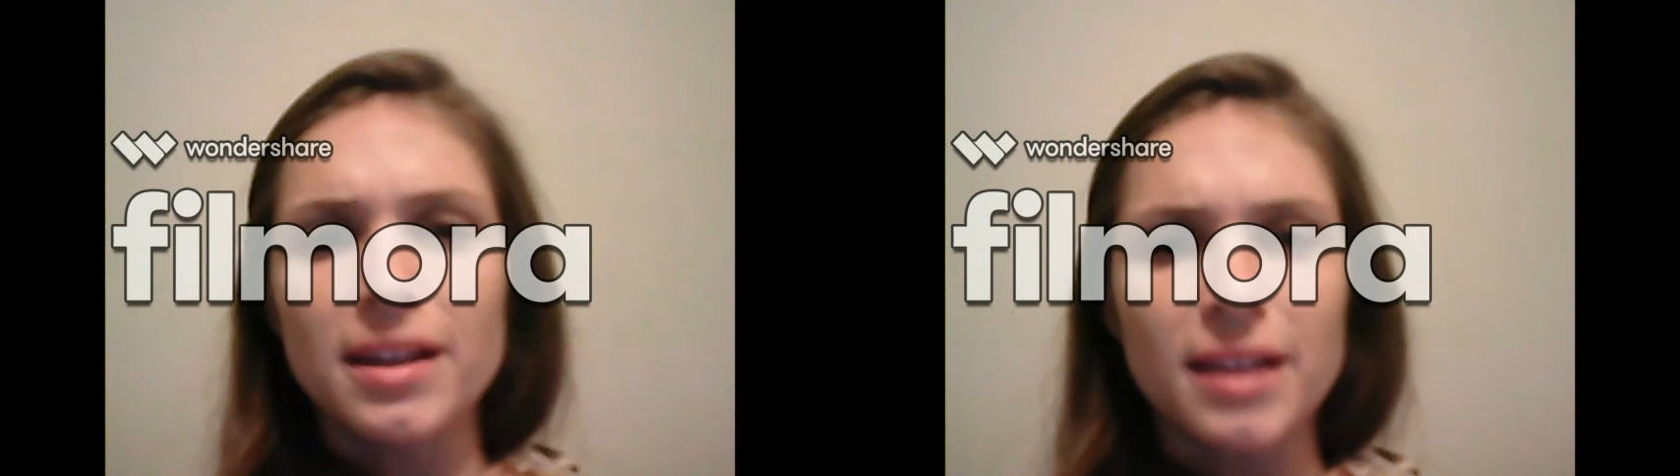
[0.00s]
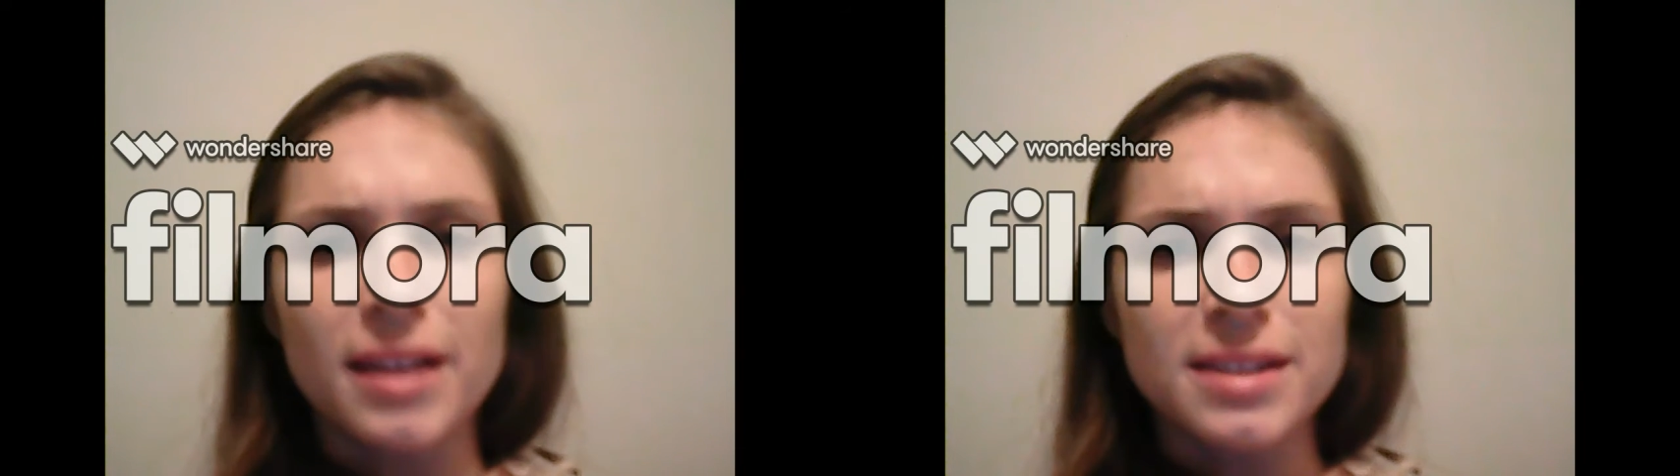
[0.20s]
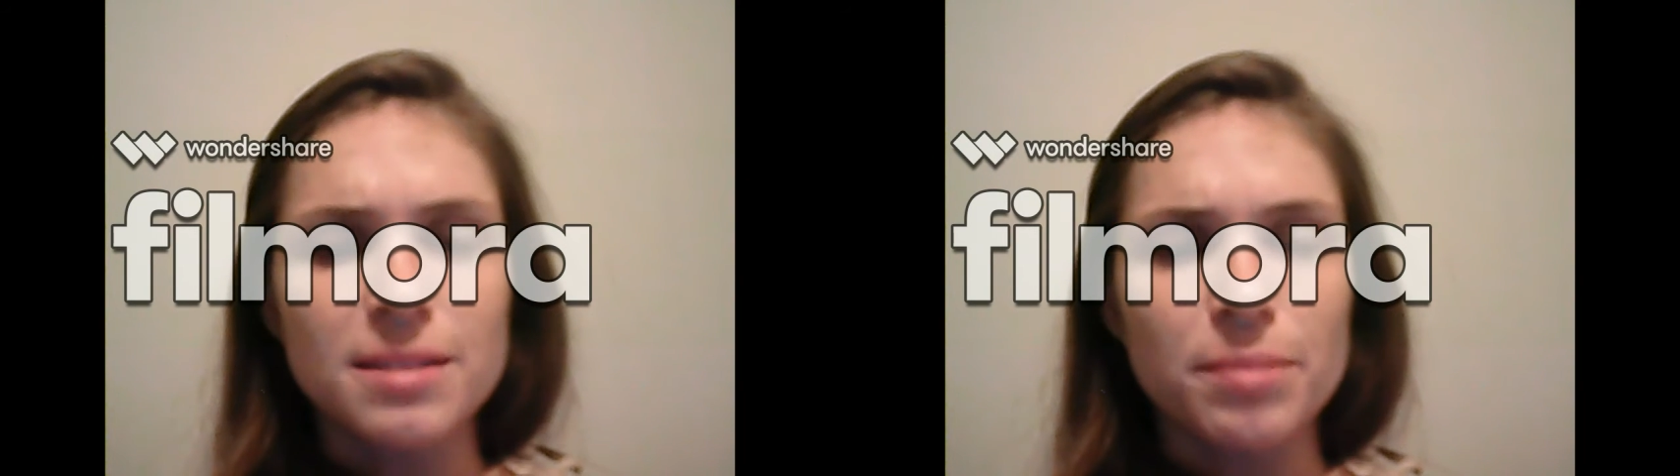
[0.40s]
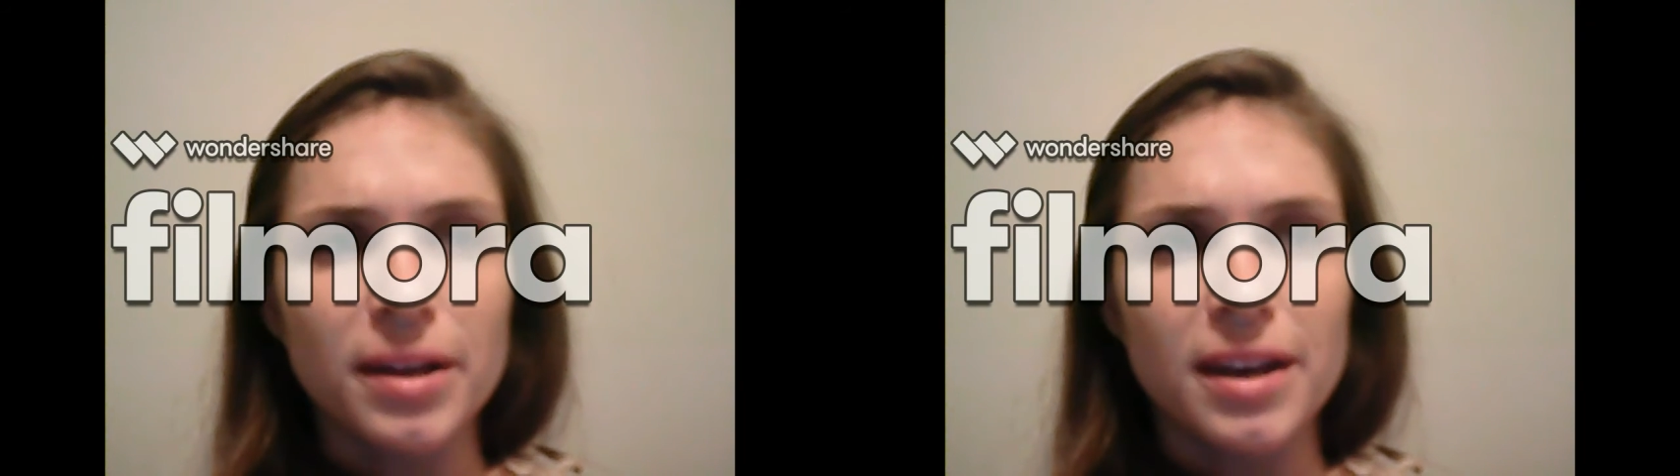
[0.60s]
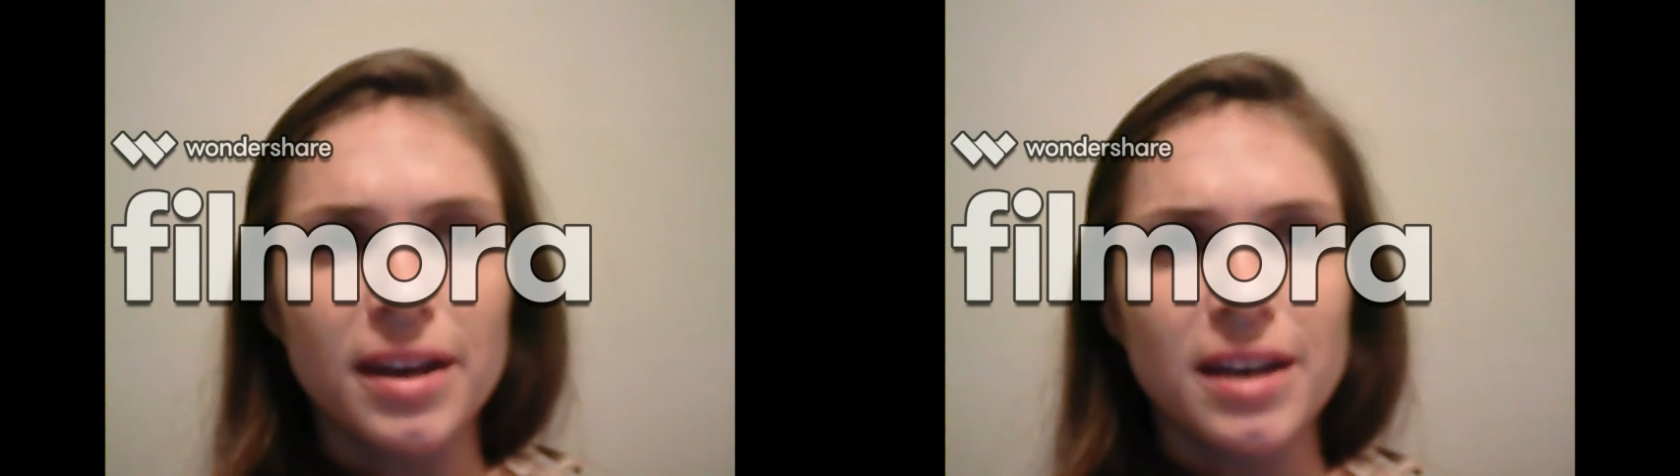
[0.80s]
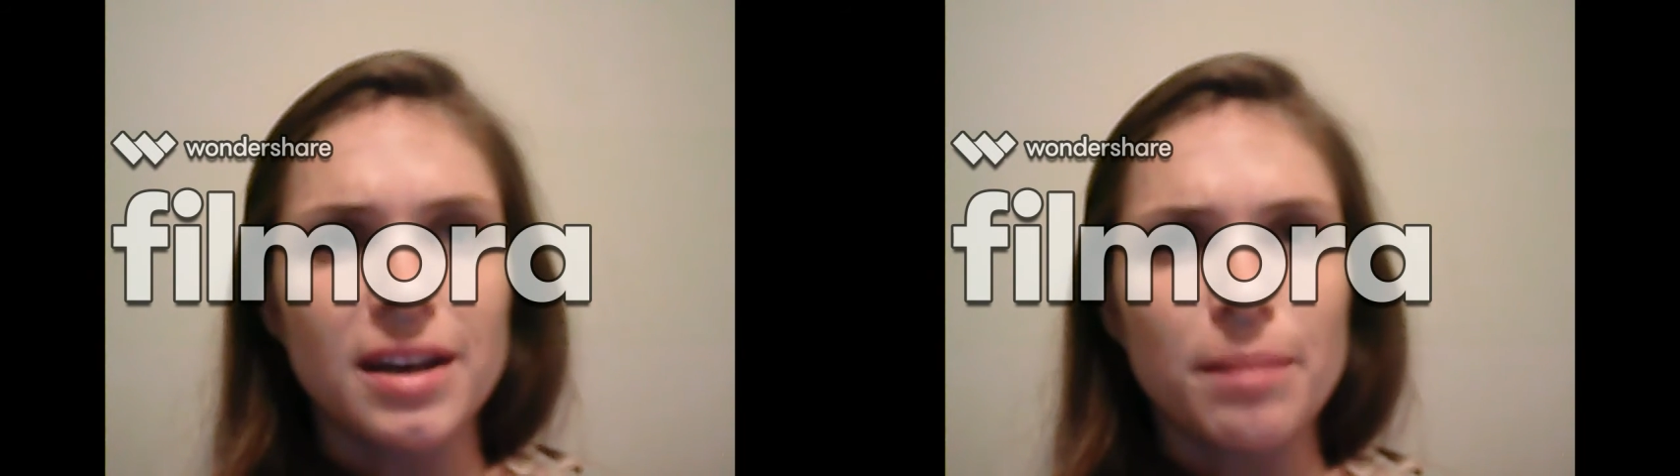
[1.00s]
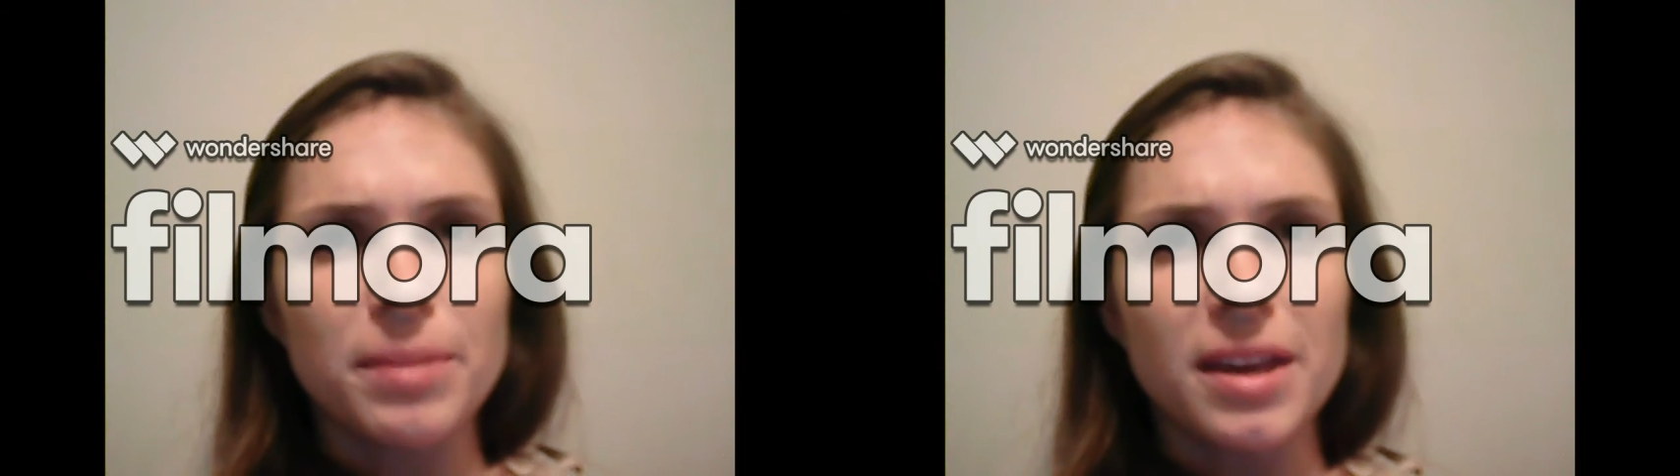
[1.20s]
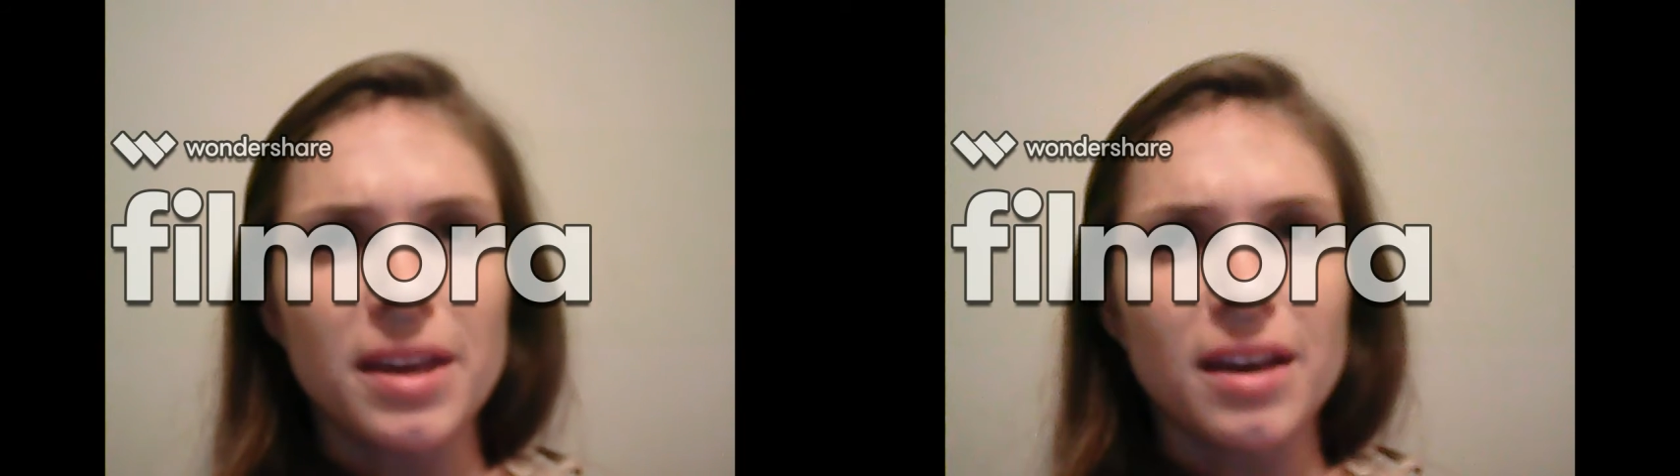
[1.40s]
lesson plan ended up
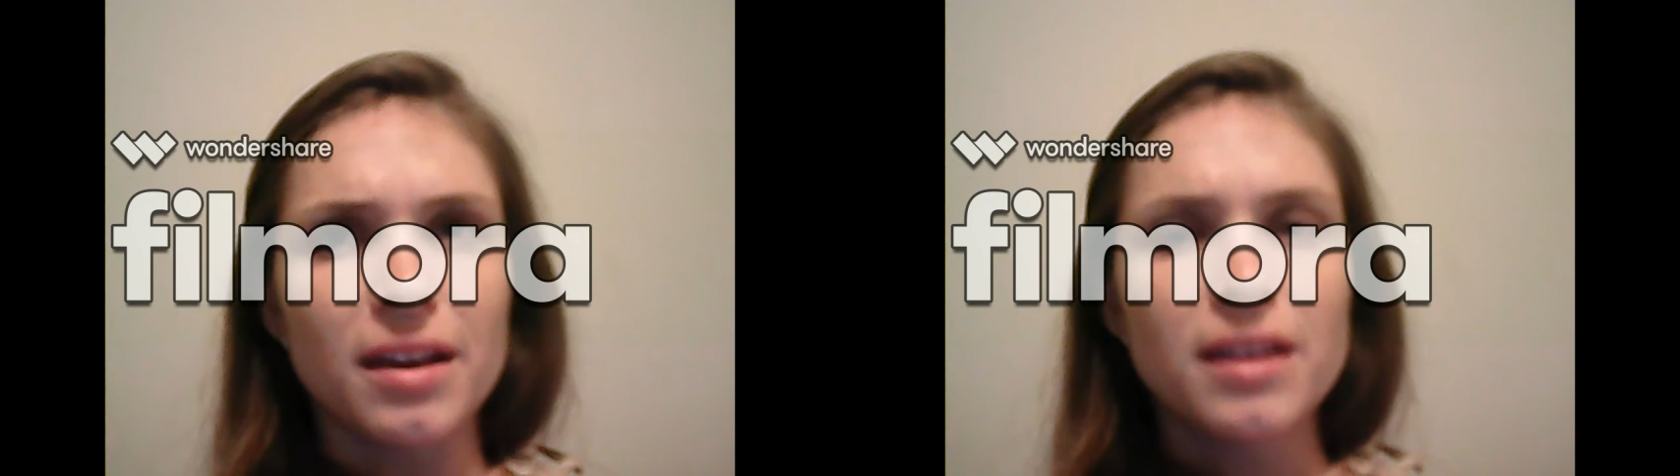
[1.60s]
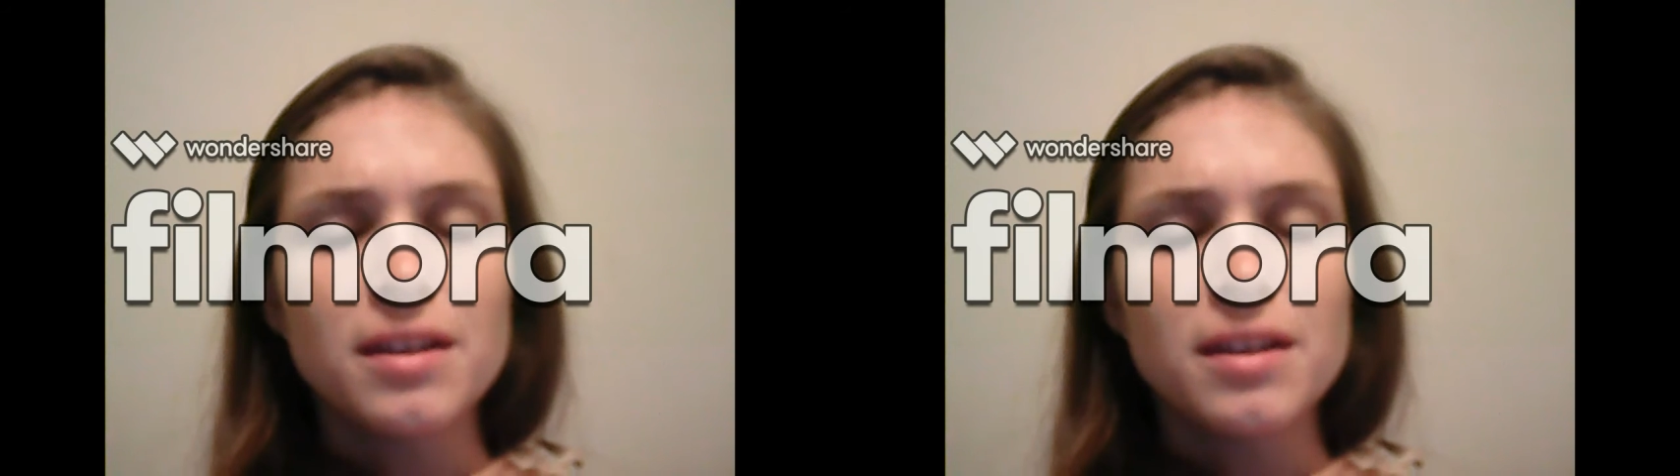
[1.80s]
being